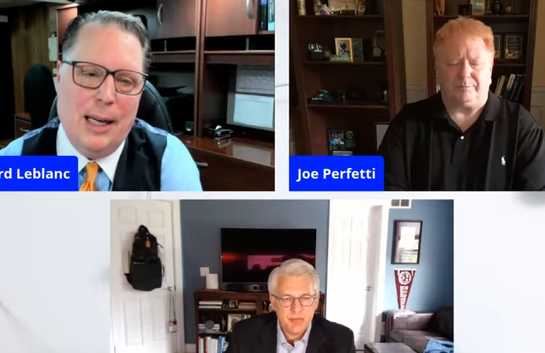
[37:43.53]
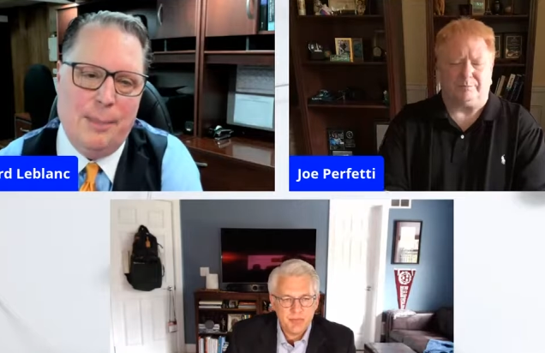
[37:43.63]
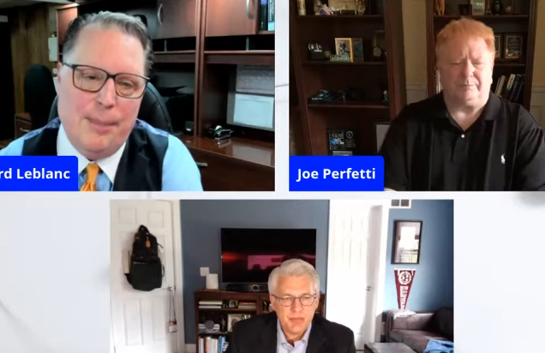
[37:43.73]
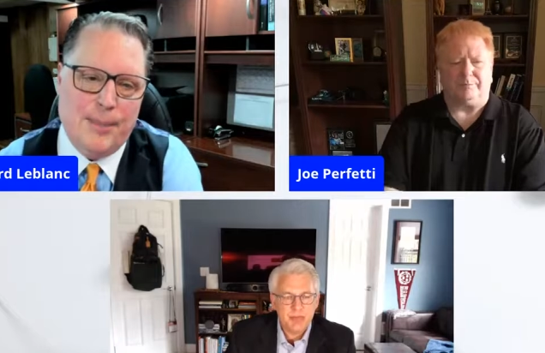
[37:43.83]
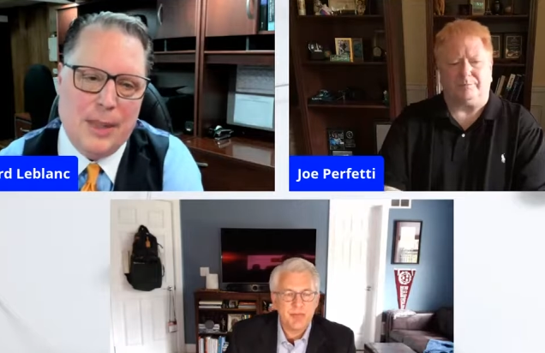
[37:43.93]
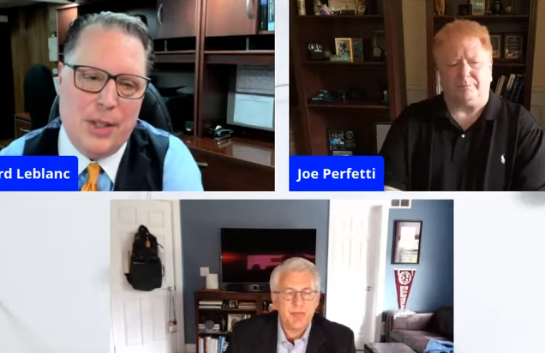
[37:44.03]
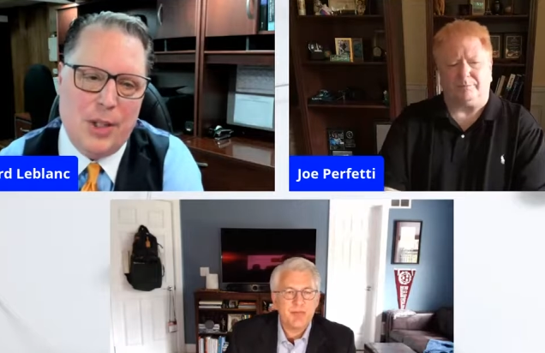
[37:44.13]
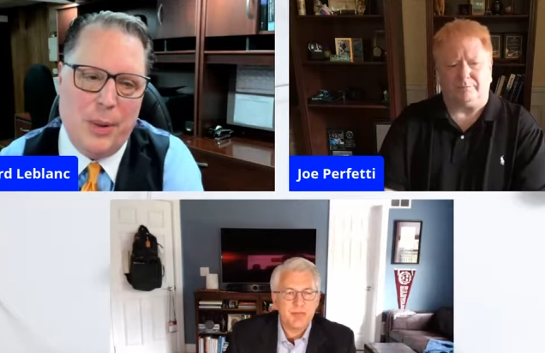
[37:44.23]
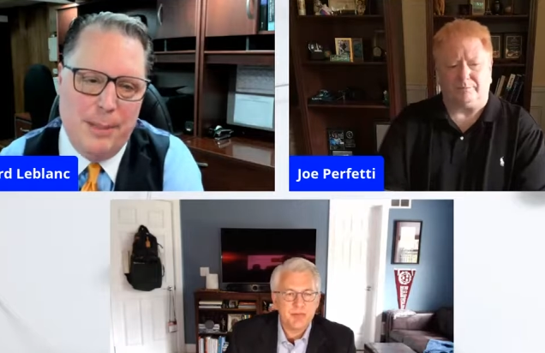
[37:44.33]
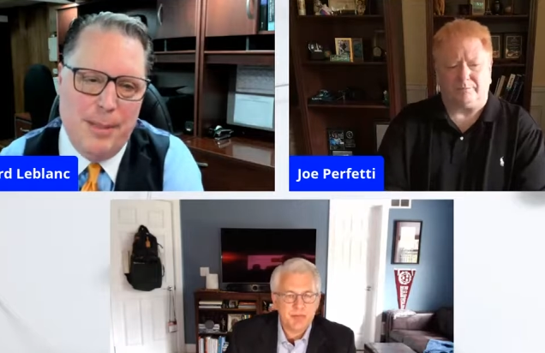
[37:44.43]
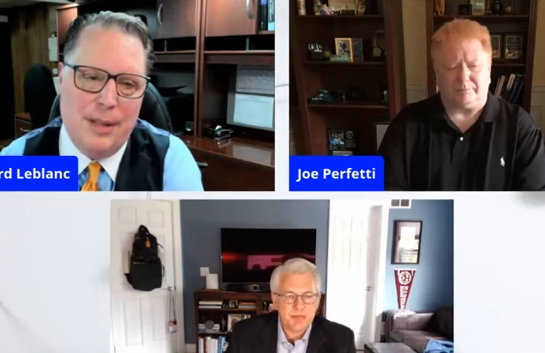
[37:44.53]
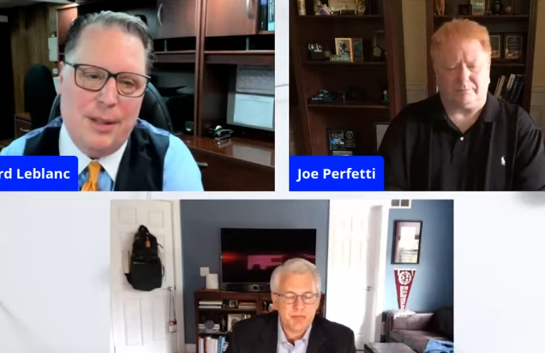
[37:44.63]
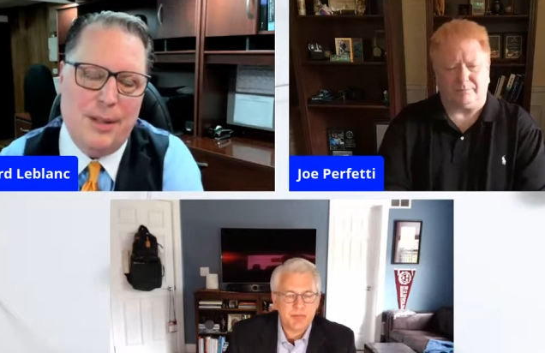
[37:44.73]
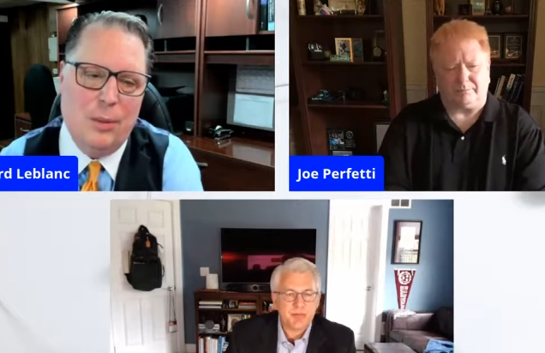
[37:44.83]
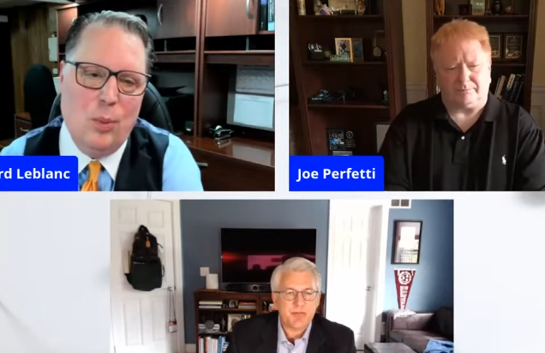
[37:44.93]
Speaker 1: um,
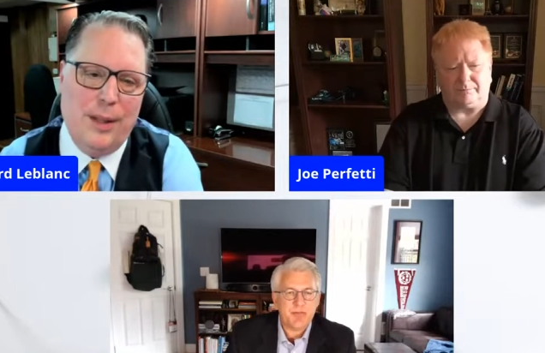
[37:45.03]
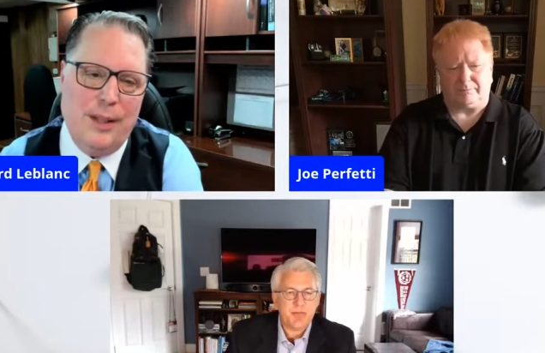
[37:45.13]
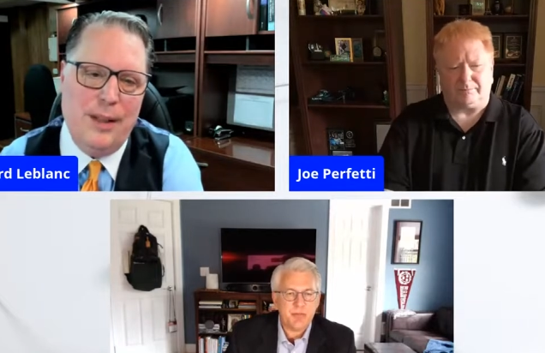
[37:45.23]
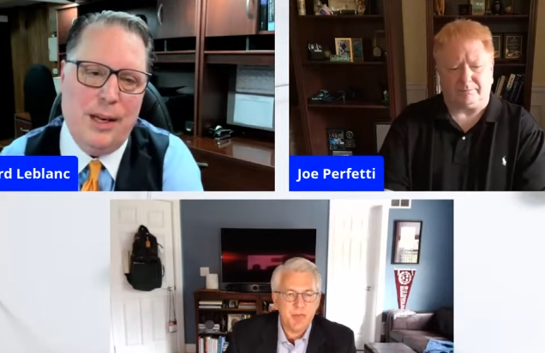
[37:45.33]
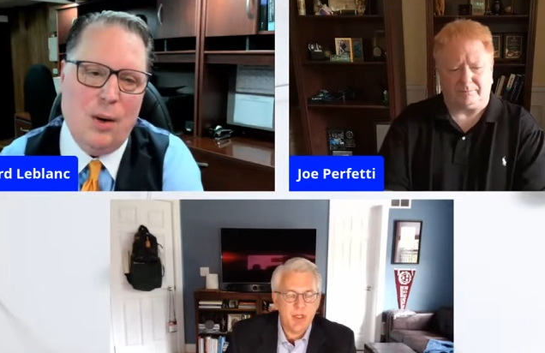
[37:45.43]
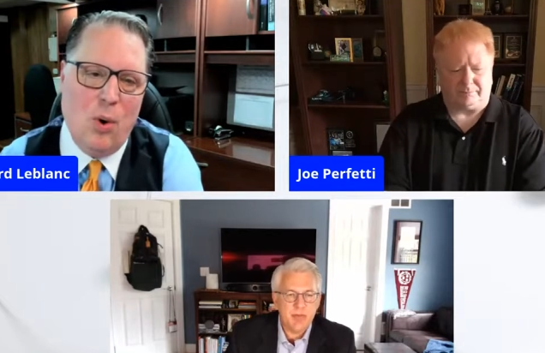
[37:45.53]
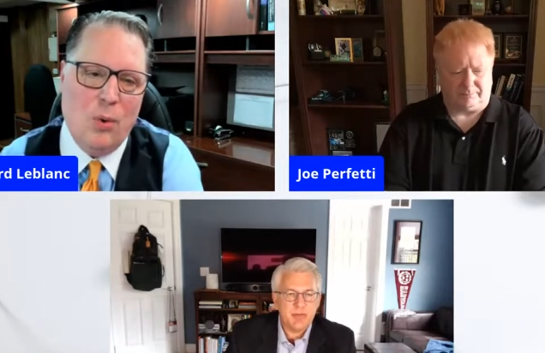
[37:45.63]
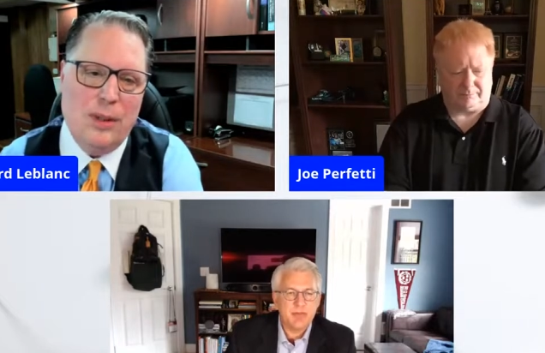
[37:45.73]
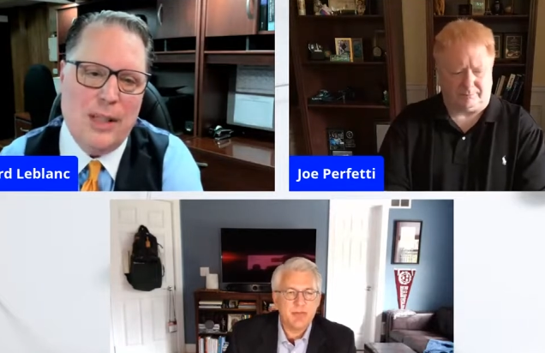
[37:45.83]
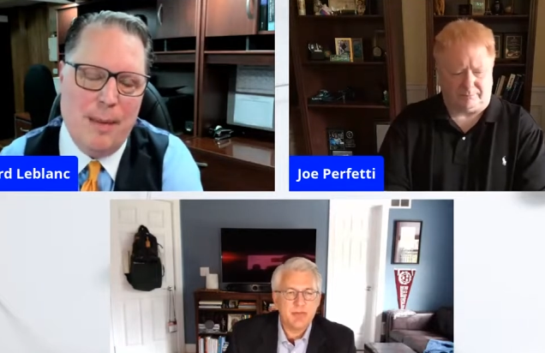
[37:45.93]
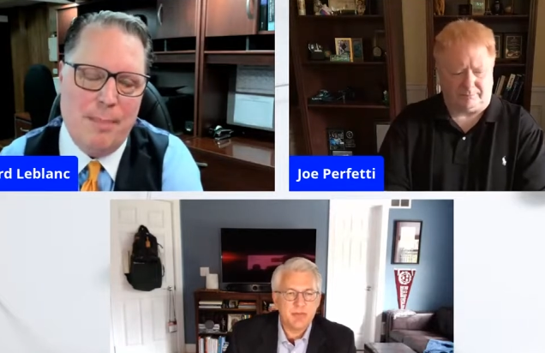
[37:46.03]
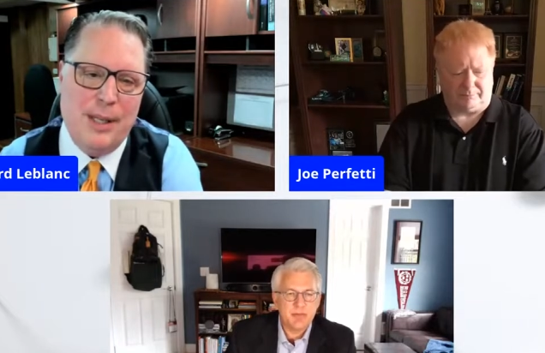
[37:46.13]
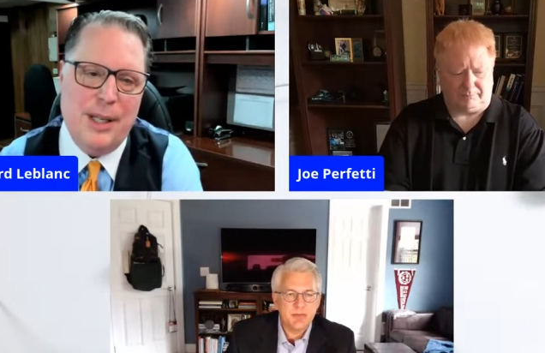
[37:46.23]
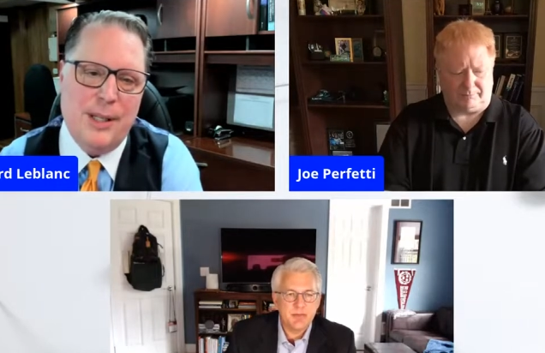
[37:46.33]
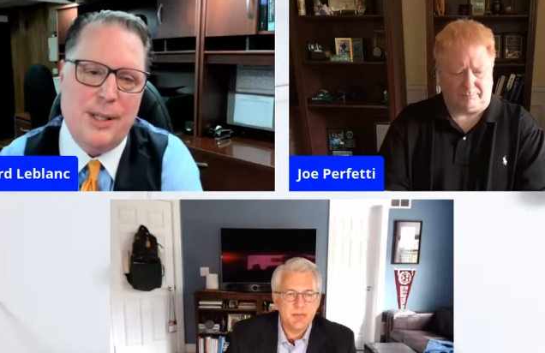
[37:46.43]
treatment within their own
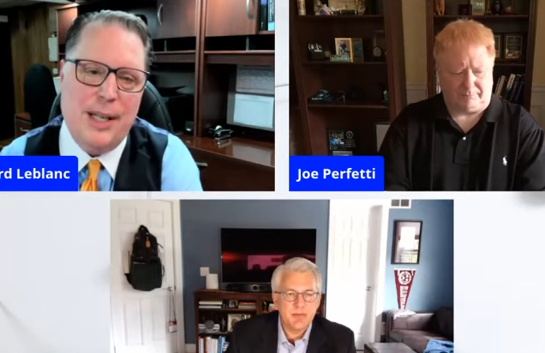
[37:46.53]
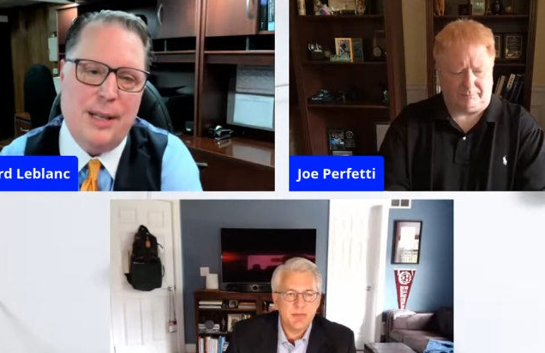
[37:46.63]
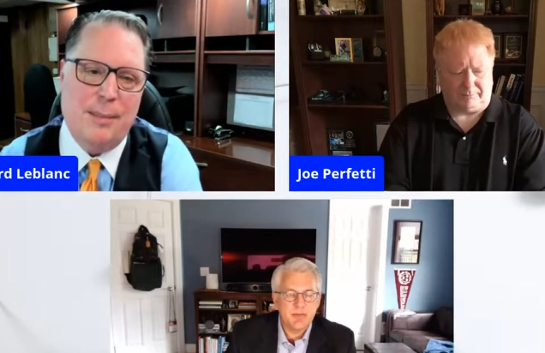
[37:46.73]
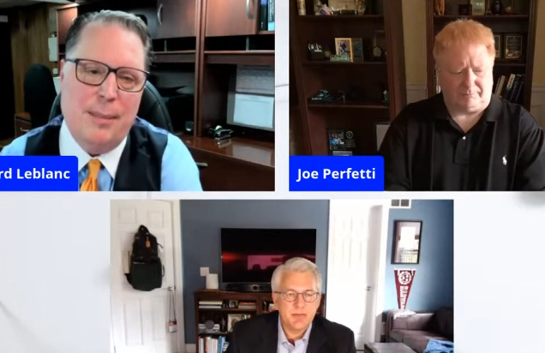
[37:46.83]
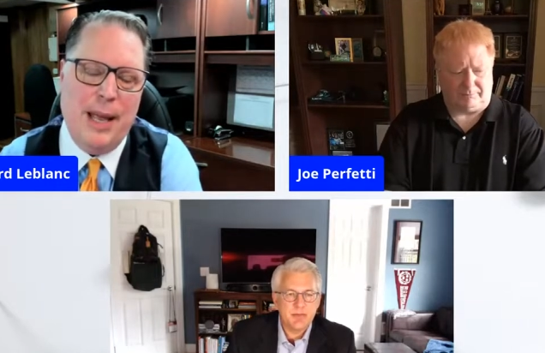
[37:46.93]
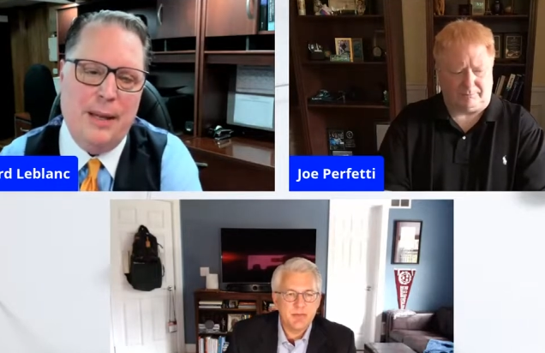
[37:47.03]
companies that